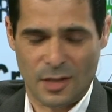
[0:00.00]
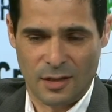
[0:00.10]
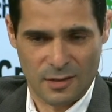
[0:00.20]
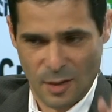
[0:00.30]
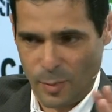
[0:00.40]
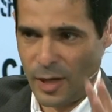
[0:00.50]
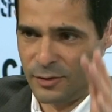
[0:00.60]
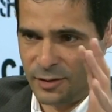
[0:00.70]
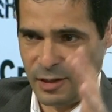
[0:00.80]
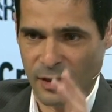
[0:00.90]
It's
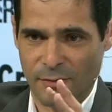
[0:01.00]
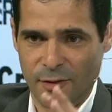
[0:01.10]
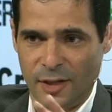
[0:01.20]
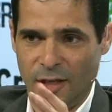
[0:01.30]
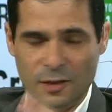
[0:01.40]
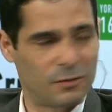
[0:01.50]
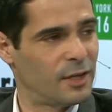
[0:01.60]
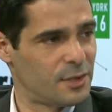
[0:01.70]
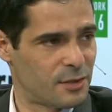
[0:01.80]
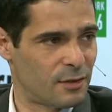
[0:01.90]
about delivering a
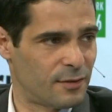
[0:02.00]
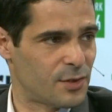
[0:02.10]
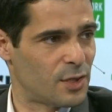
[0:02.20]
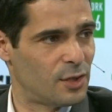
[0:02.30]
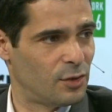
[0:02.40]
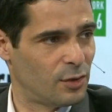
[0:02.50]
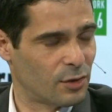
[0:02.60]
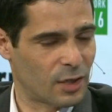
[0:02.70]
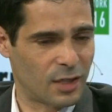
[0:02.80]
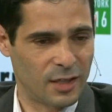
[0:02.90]
great service in New
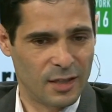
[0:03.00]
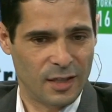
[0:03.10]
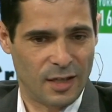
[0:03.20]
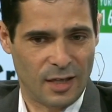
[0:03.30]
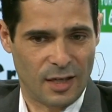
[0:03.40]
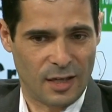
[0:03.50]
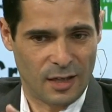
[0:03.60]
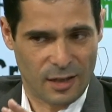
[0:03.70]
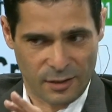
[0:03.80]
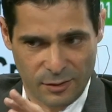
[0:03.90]
York uh,
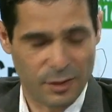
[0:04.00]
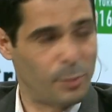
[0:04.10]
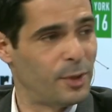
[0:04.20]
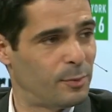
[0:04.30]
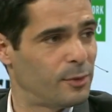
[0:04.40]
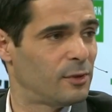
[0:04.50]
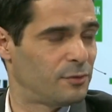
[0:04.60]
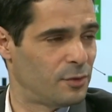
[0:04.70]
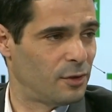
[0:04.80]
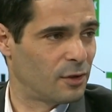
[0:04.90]
to the people of
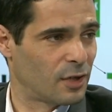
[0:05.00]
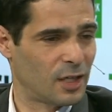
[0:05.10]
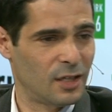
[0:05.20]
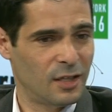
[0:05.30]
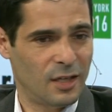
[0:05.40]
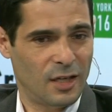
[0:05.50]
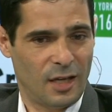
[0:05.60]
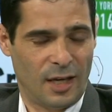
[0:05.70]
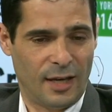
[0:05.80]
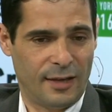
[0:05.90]
New York
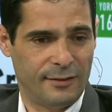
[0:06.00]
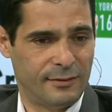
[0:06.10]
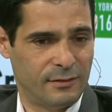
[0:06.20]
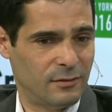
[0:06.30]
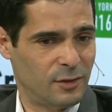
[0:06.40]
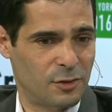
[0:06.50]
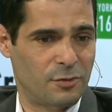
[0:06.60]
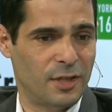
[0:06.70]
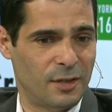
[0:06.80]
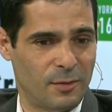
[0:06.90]
and
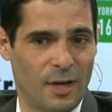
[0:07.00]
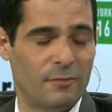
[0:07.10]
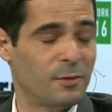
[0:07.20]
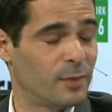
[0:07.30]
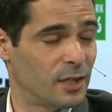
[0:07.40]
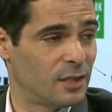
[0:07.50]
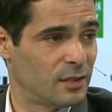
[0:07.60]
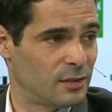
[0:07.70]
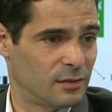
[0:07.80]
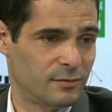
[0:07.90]
treating everybody
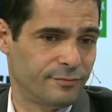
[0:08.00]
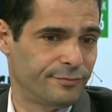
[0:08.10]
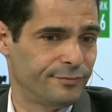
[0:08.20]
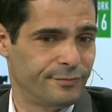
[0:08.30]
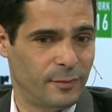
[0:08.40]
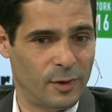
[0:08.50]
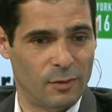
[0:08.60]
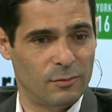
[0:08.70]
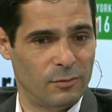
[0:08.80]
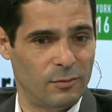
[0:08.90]

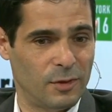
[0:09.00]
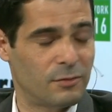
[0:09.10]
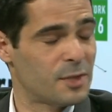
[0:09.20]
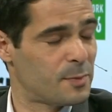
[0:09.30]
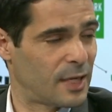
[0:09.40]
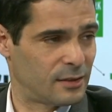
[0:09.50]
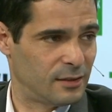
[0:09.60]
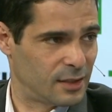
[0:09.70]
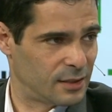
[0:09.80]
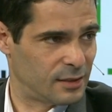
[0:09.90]
with respect and
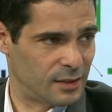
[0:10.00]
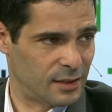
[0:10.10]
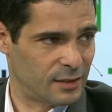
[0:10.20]
dignity.